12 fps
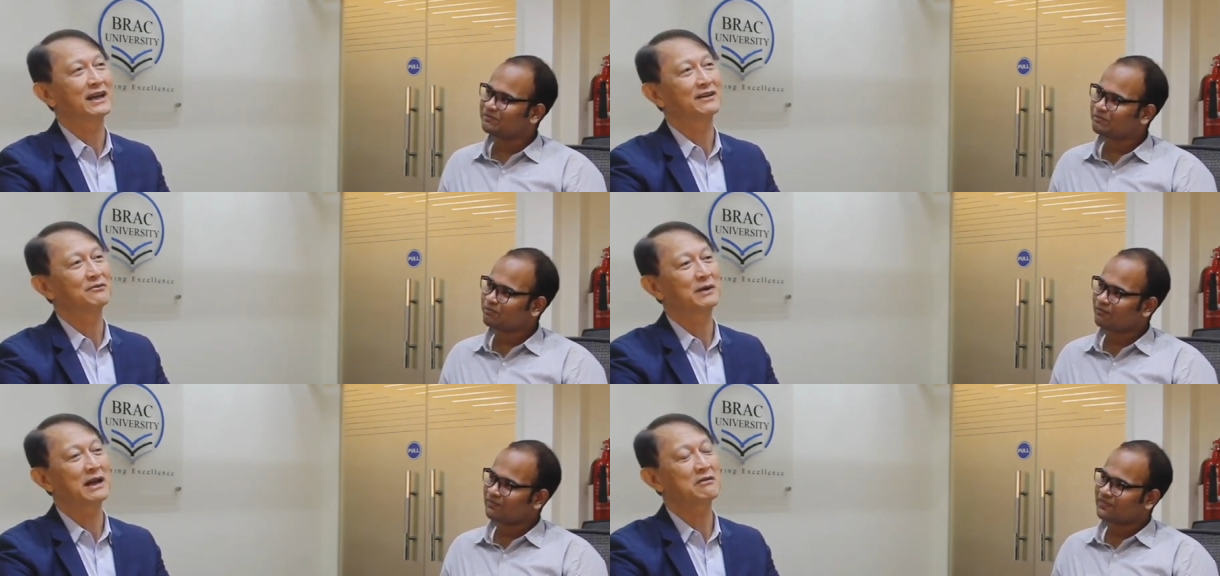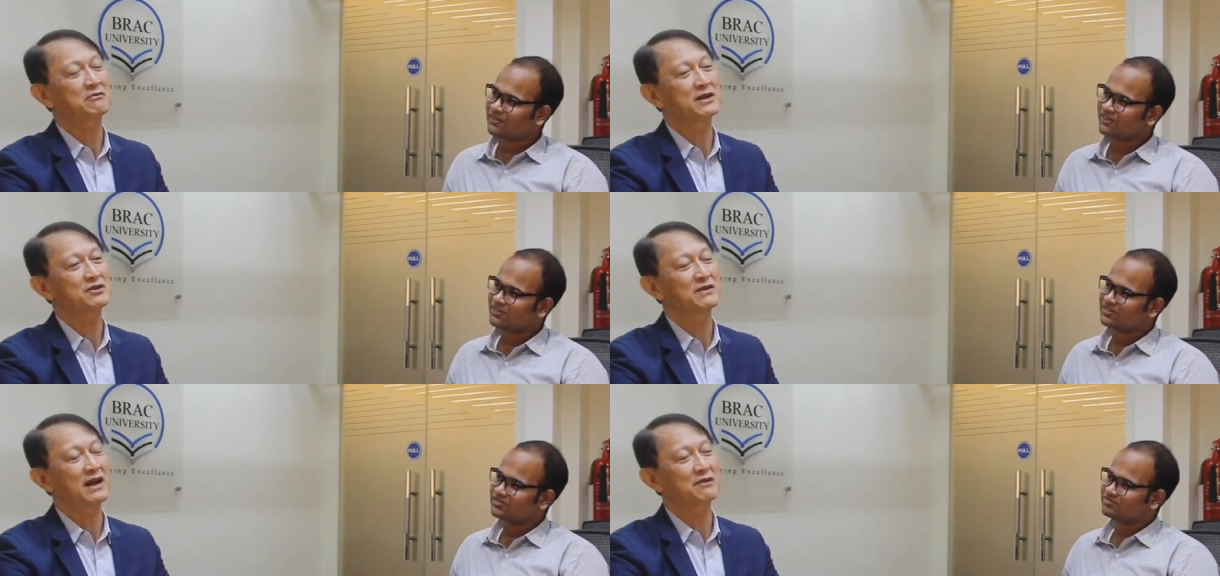Speaker 1: when I
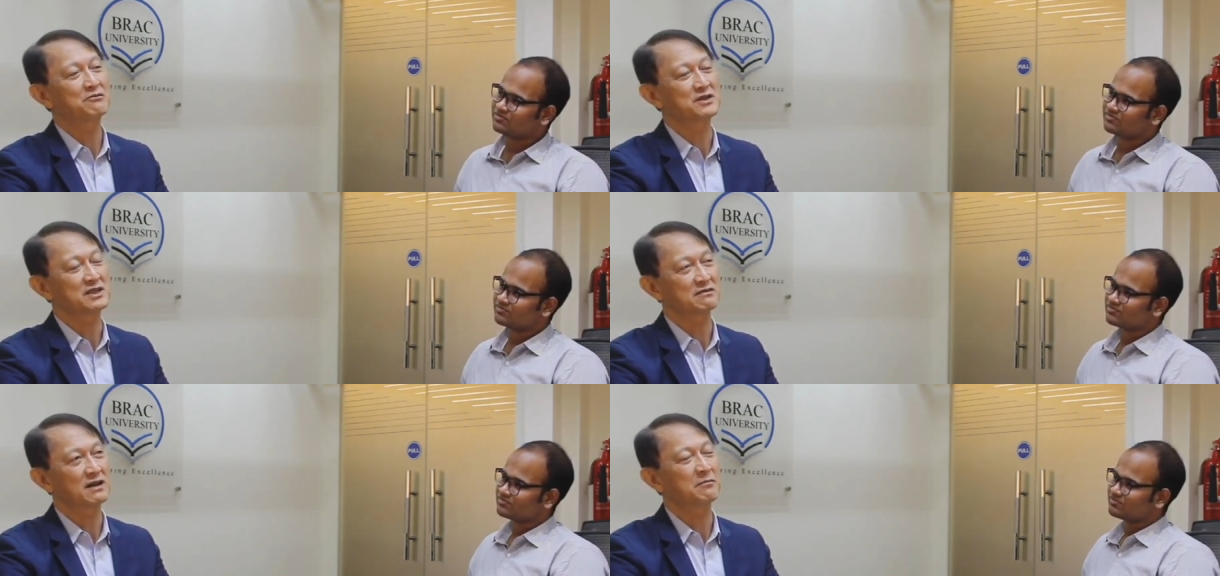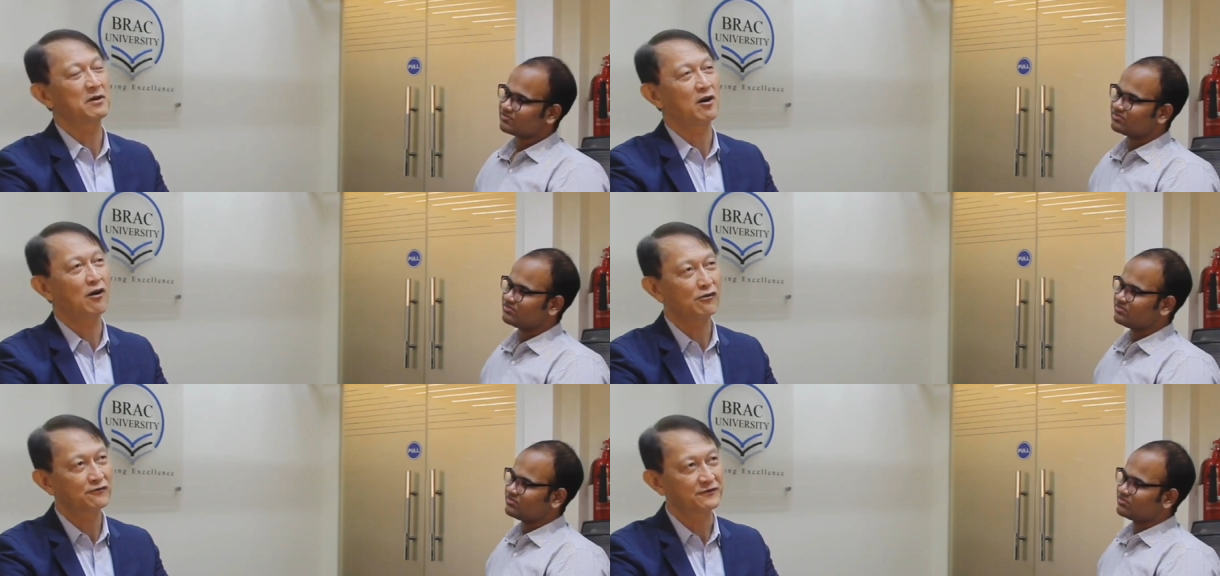graduated, I received a couple of
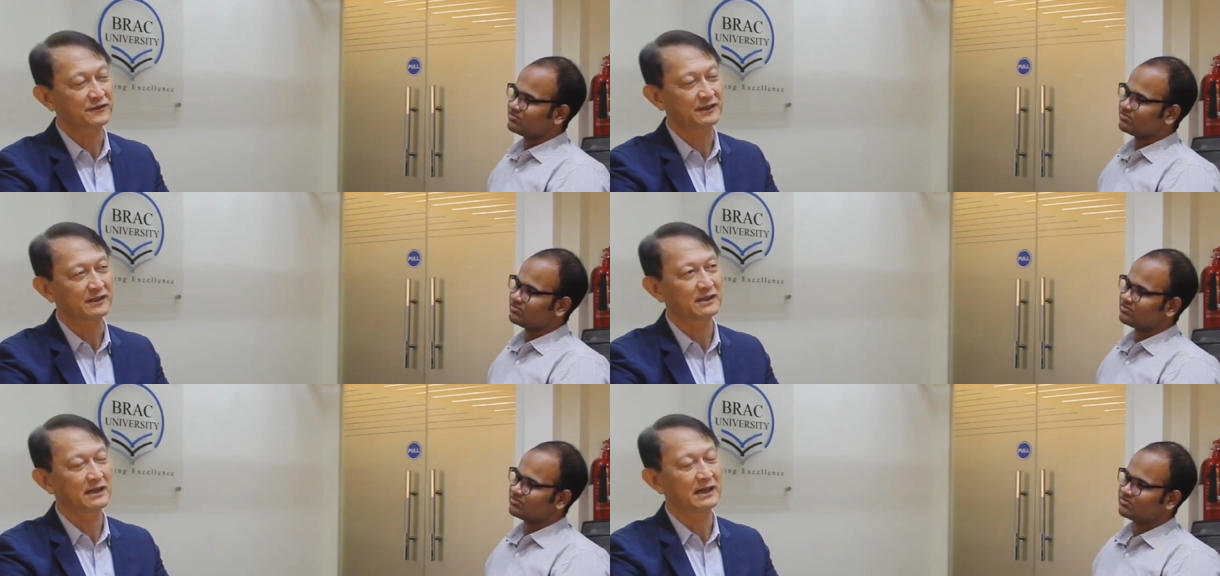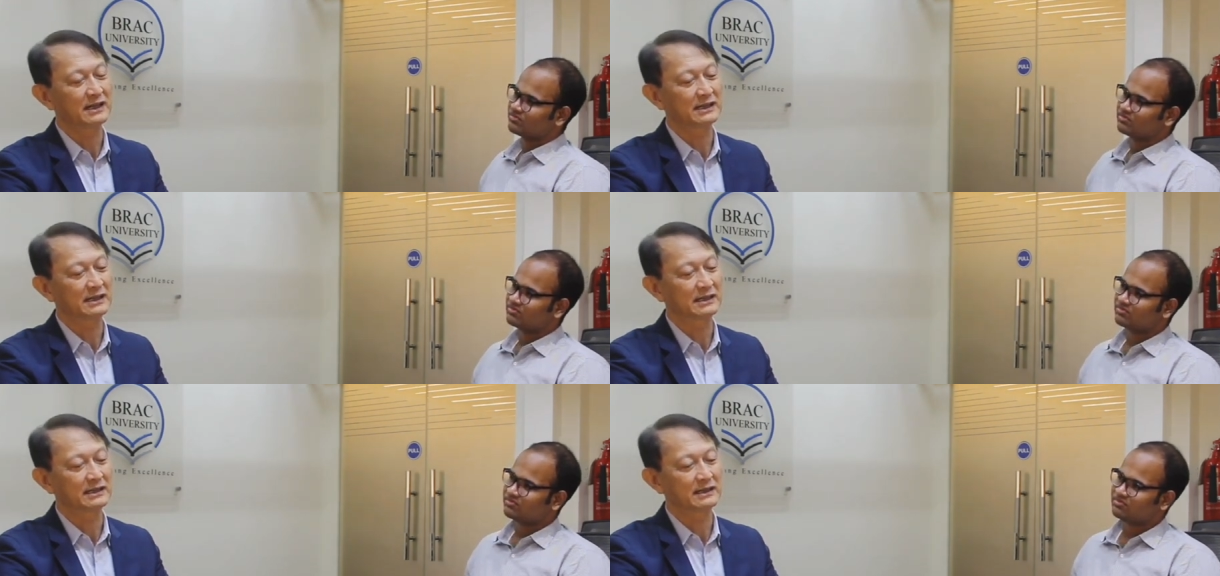offers,
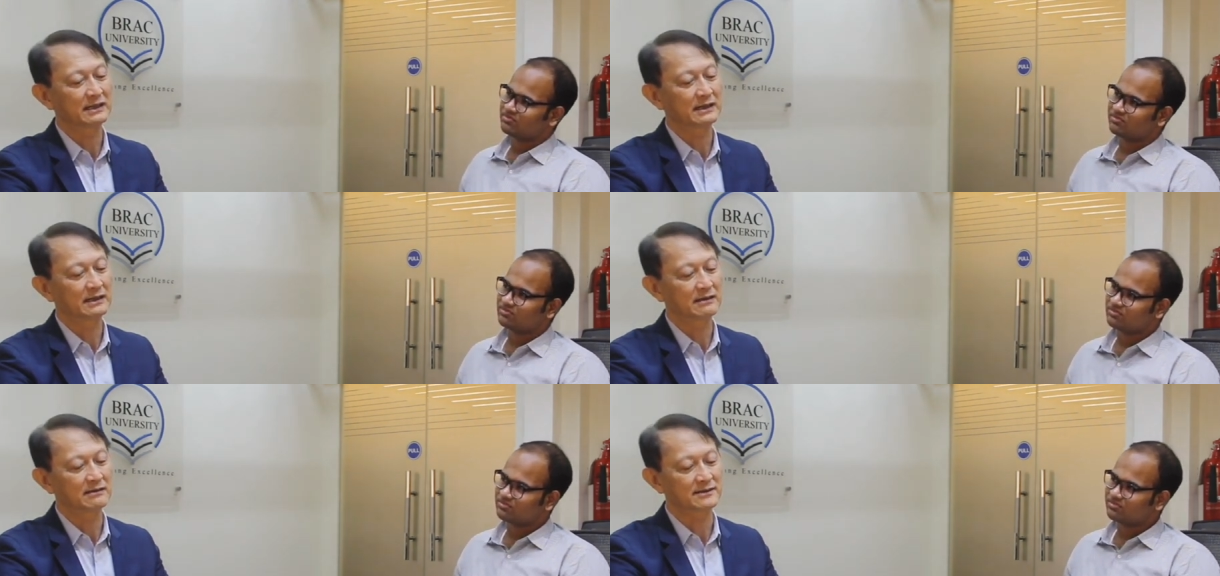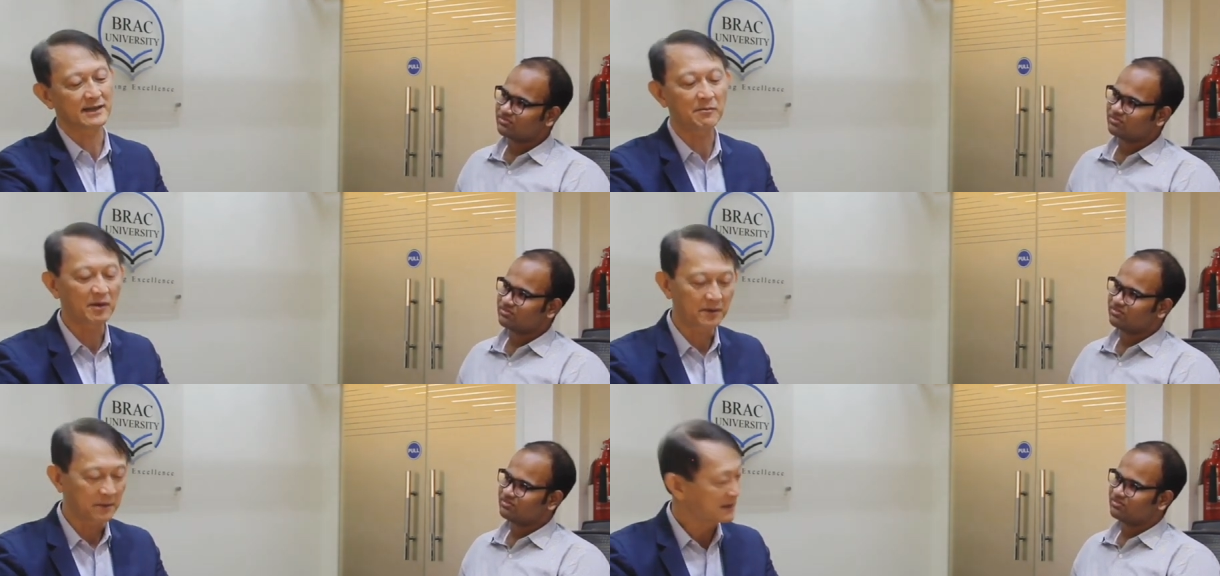and some
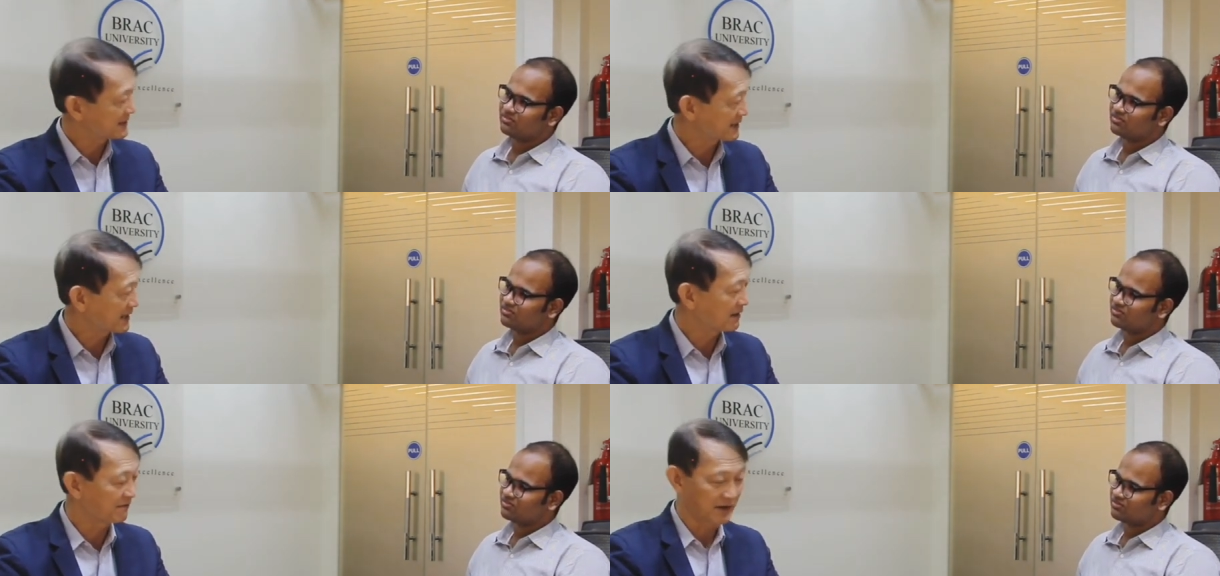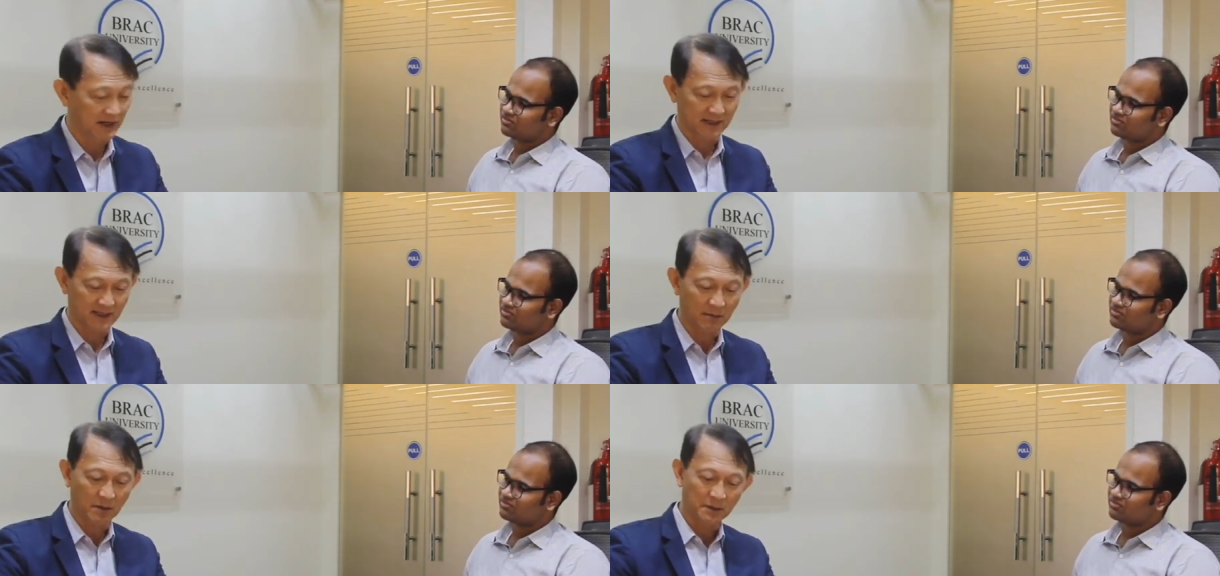of them in Silicon Valley,
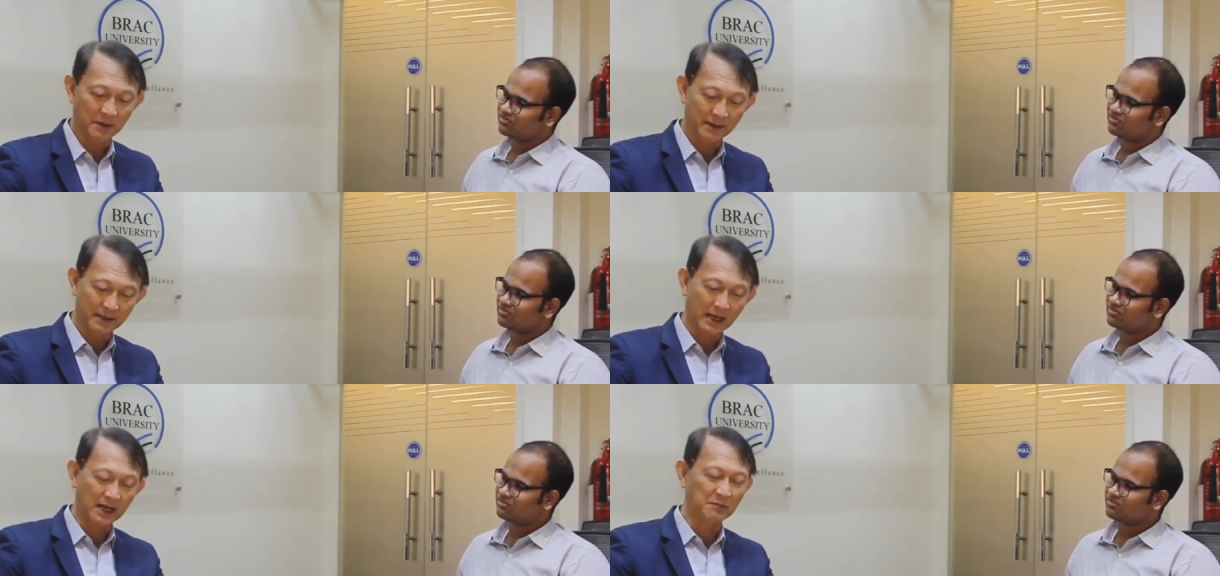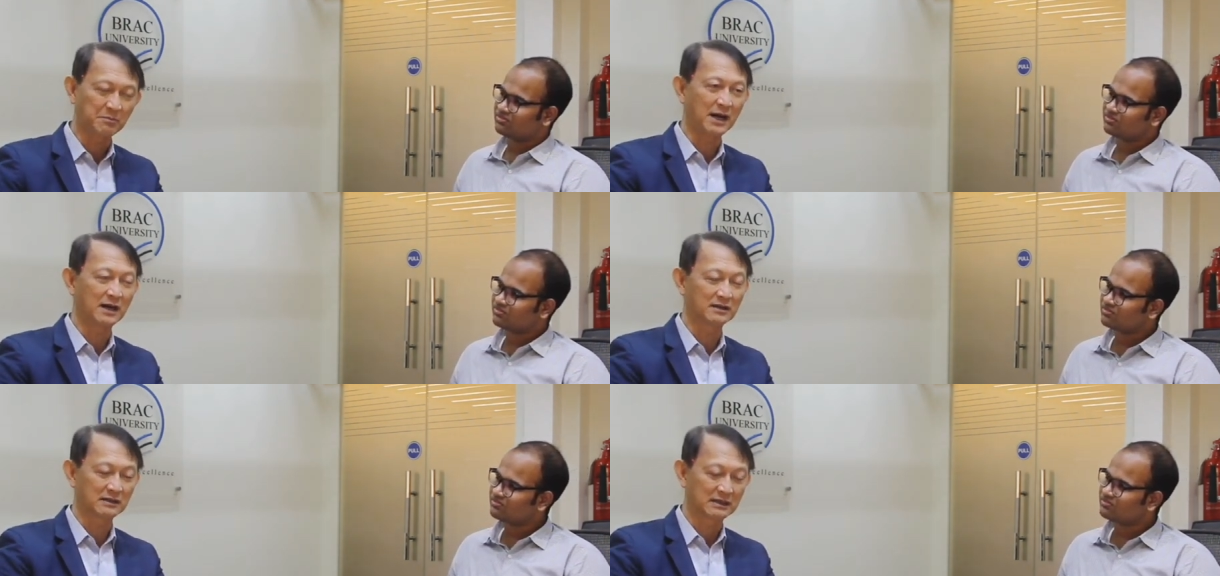some of them in other
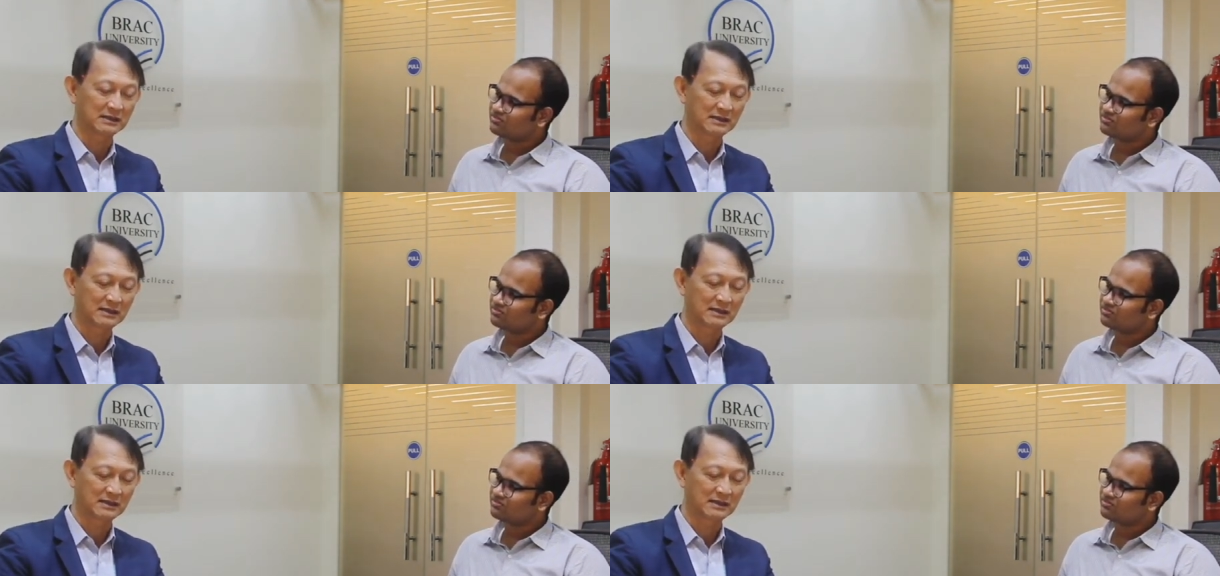part of the